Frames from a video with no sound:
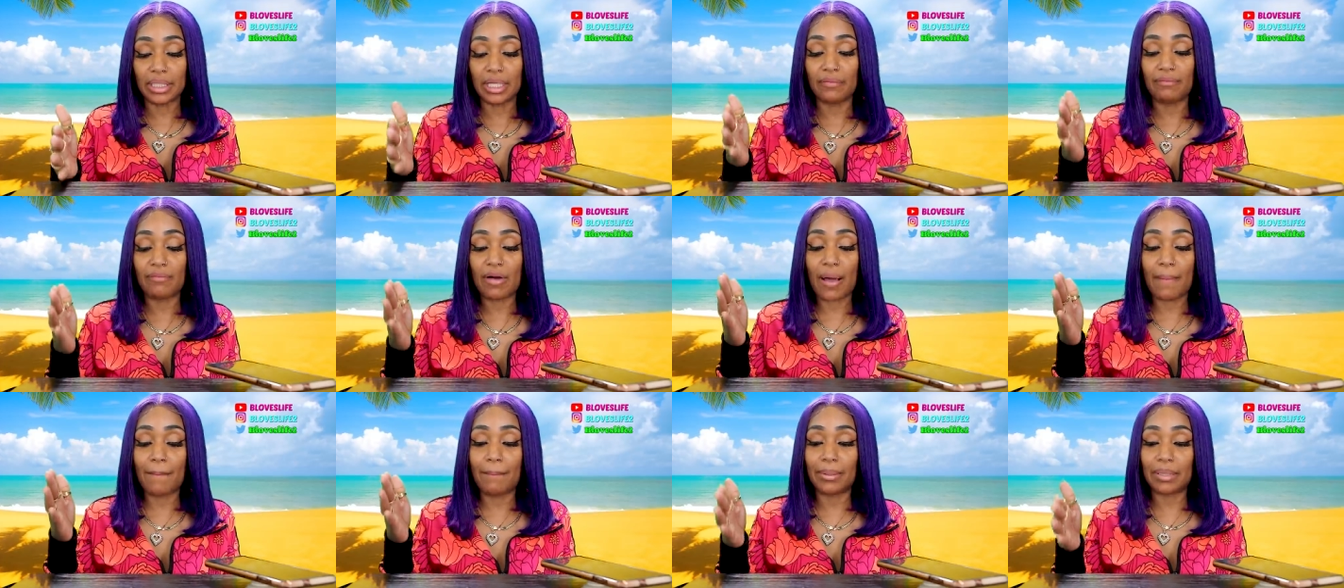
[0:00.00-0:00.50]

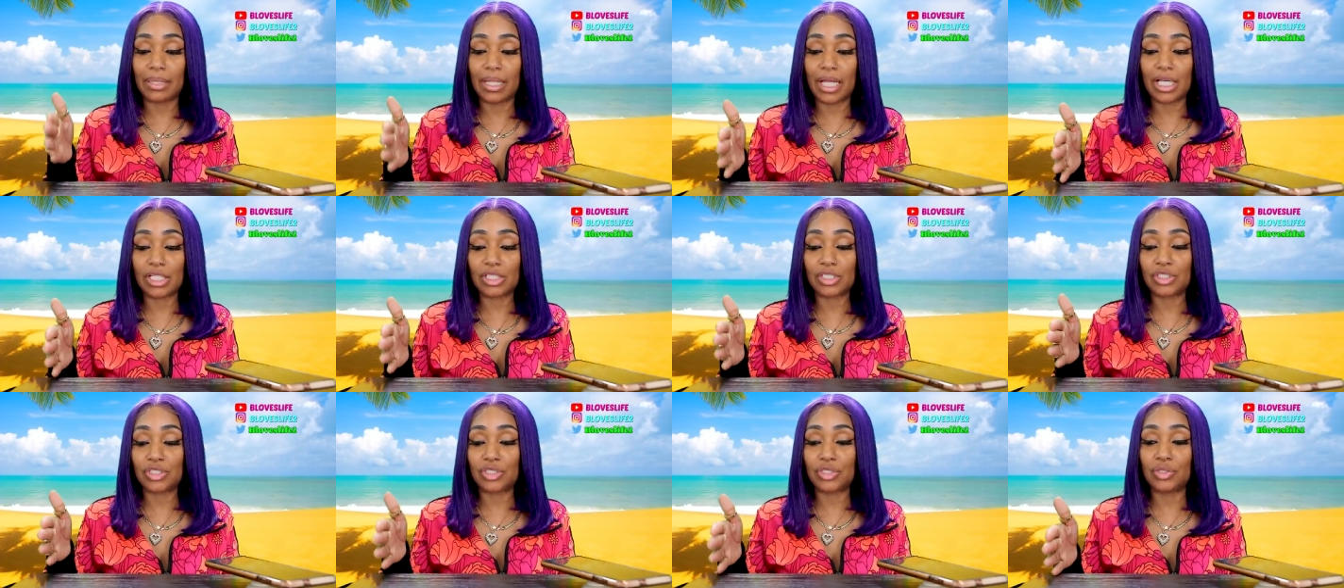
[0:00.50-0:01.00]
if I
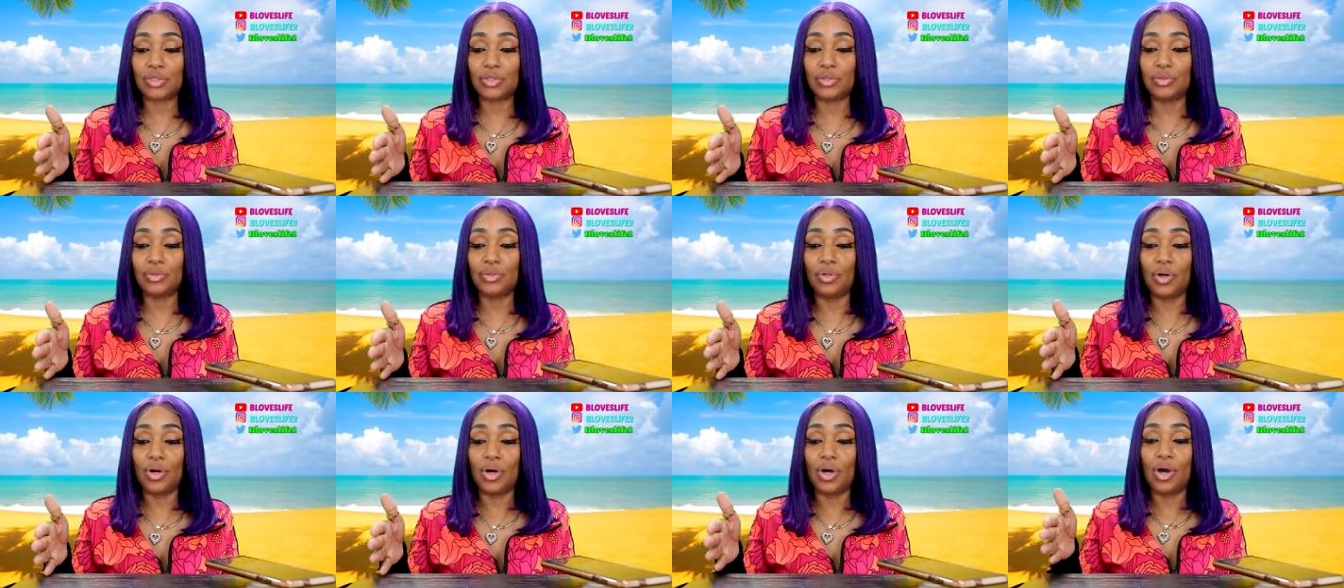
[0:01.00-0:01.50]
bless
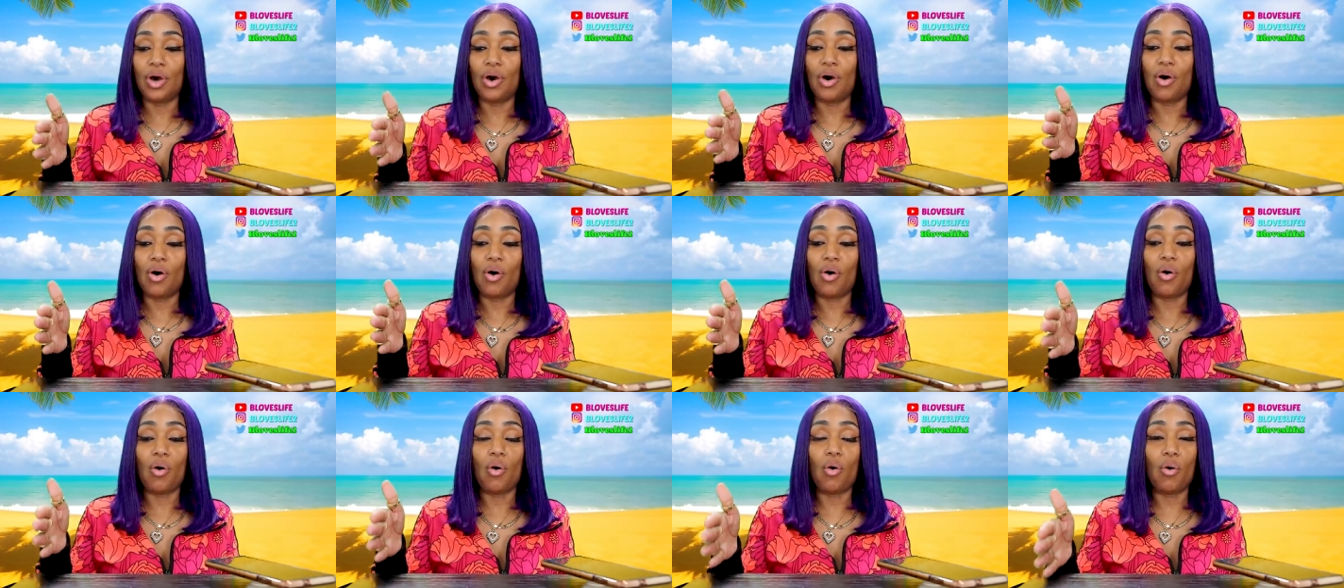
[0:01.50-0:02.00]
you
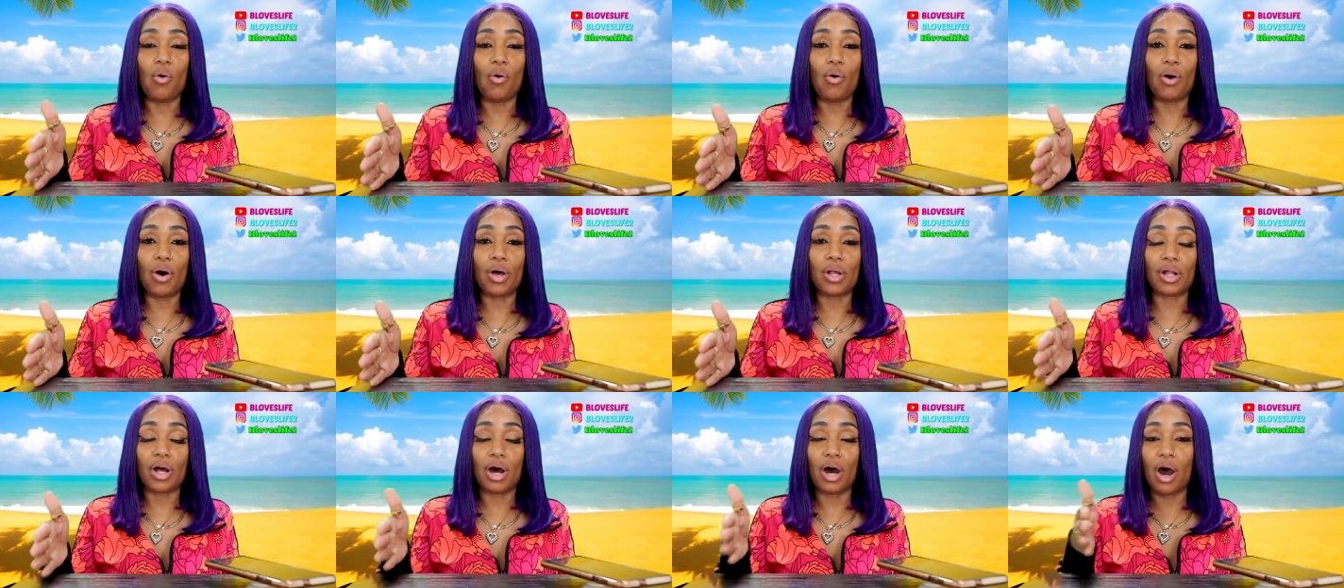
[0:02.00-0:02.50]

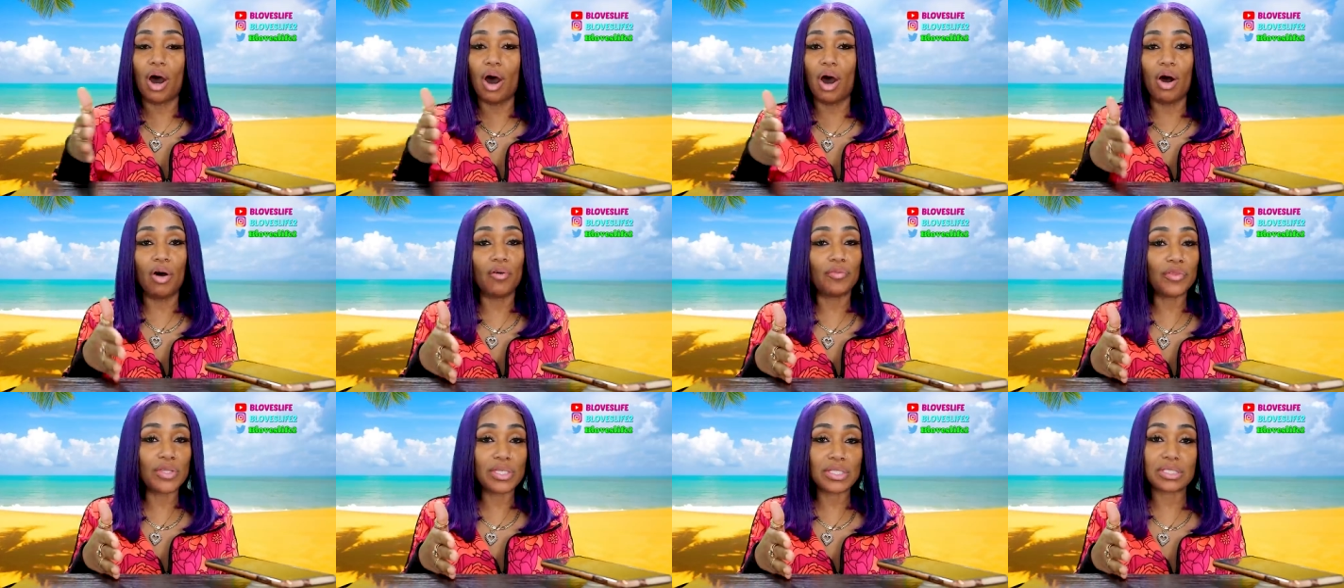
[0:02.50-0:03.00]
on or
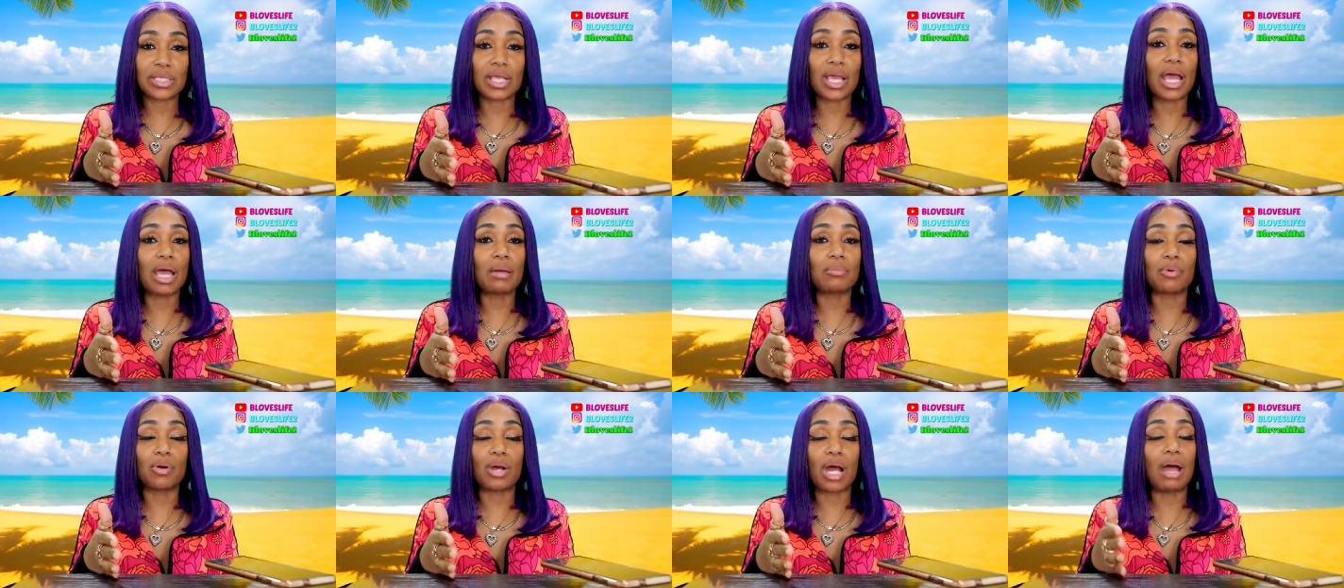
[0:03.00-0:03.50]
off this
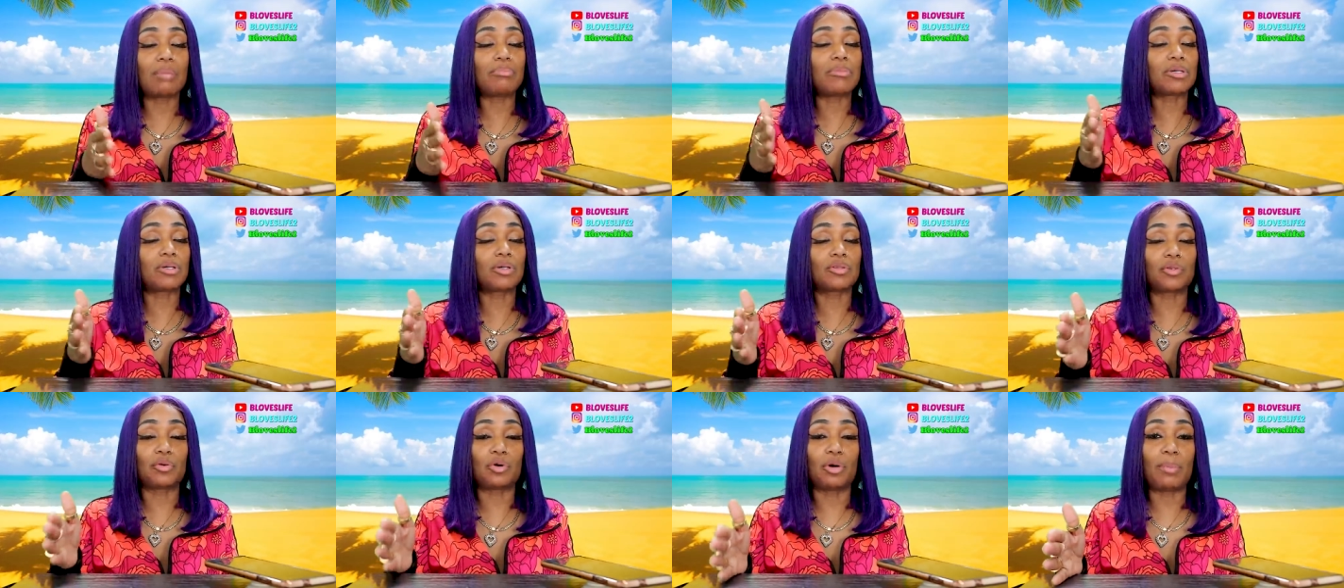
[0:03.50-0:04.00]
camera, I'm not
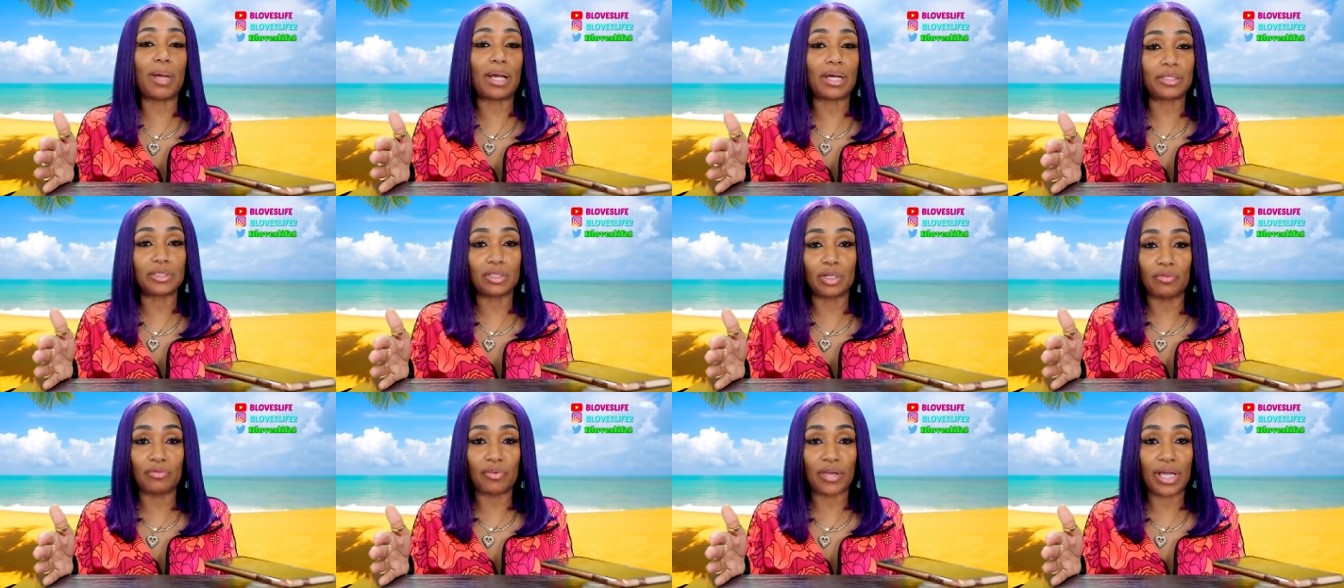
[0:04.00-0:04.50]
gonna throw it back
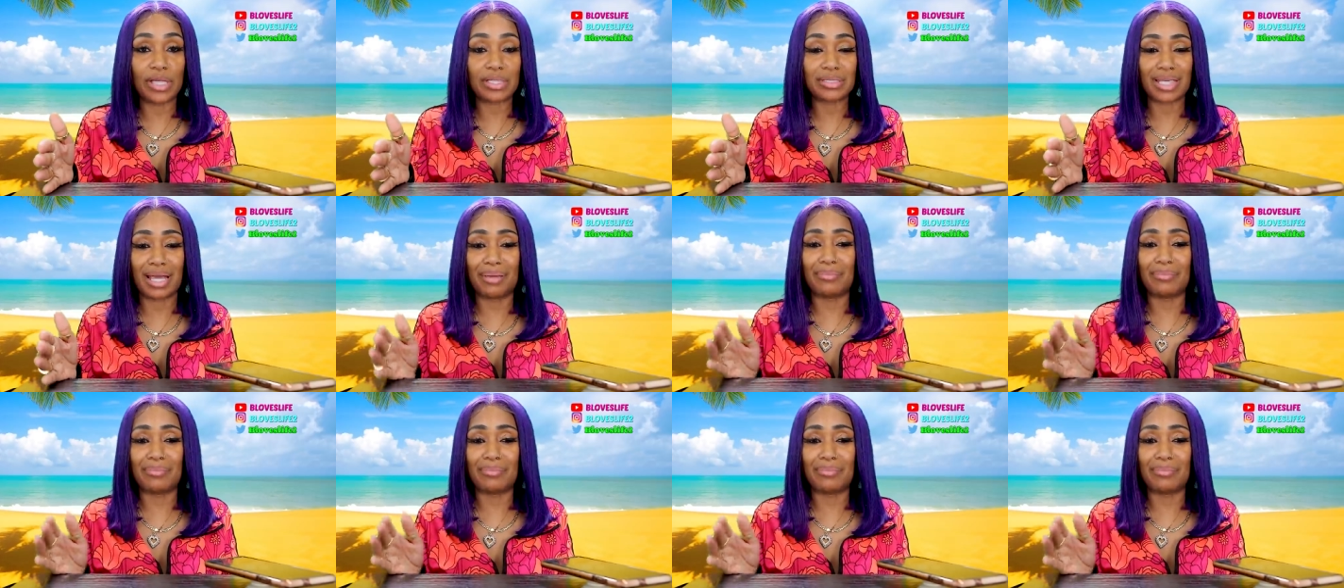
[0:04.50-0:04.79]
in your face.